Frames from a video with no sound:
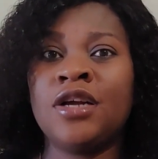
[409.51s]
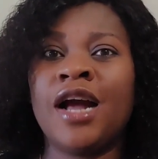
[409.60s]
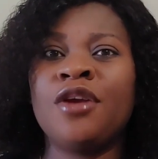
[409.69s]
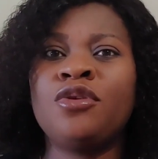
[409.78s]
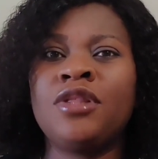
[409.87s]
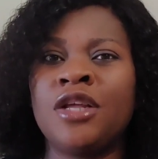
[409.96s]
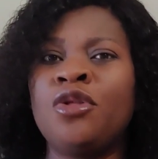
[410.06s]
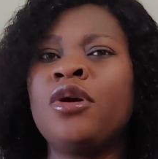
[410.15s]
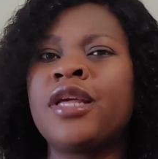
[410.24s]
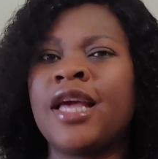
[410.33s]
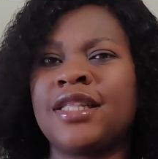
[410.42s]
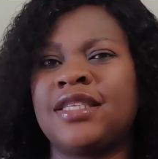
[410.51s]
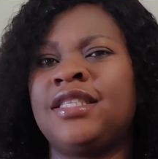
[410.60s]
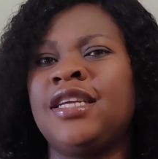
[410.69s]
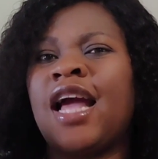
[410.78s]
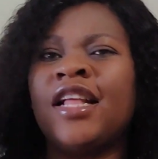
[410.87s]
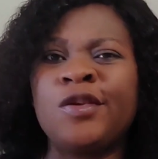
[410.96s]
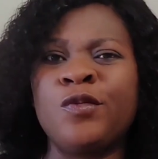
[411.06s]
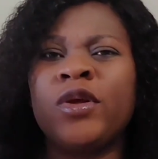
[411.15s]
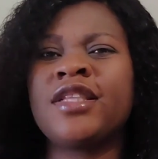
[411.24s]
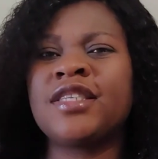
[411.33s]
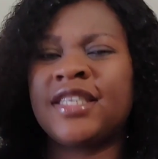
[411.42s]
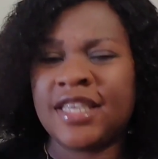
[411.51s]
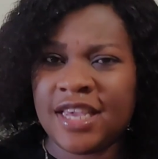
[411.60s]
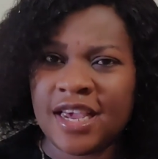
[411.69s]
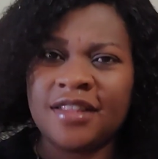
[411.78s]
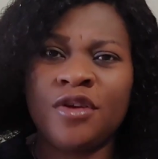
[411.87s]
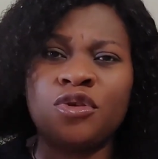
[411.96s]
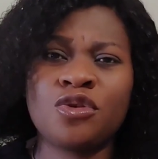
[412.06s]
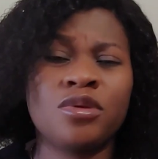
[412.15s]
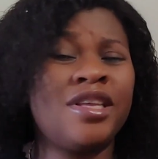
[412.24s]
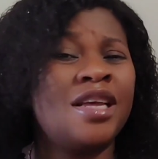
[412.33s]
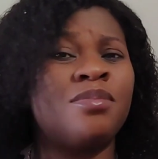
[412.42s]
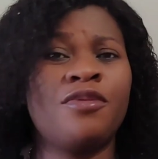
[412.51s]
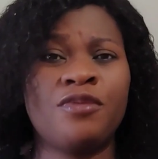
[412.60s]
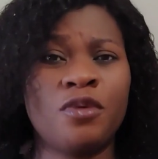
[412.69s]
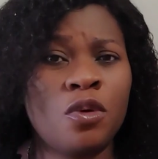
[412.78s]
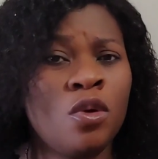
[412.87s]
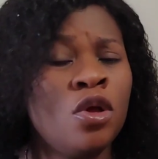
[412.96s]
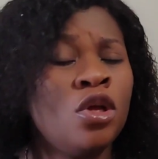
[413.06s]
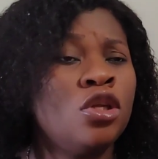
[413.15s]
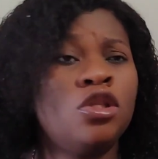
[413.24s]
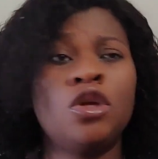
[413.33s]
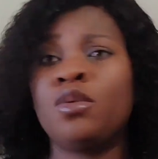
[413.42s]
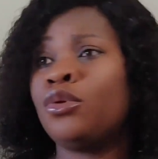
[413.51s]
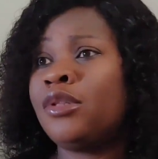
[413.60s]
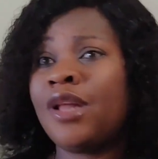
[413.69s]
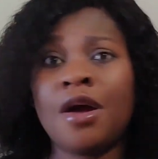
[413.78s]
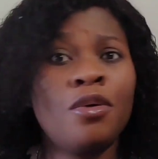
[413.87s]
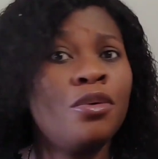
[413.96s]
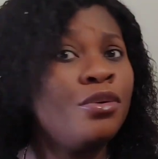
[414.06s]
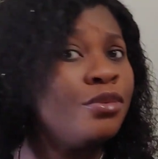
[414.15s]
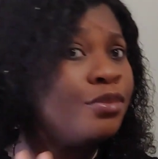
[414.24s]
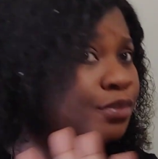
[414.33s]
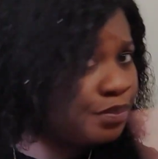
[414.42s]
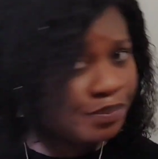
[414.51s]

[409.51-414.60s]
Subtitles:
and they don't get the adequate care they used to get before, they will now